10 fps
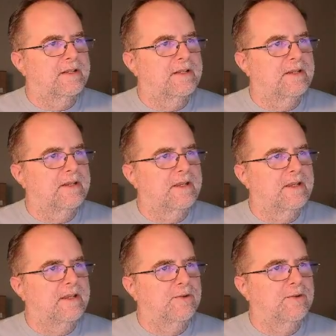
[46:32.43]
What are those
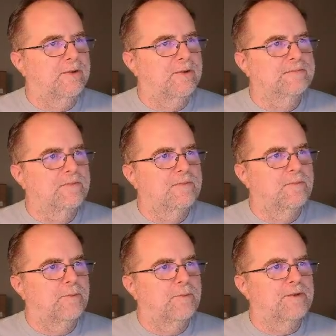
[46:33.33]
things called? They're not oil
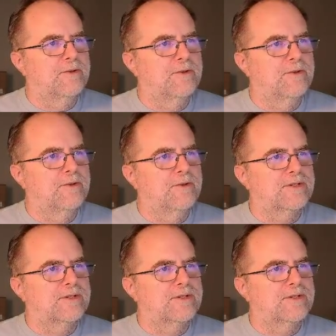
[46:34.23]
derricks.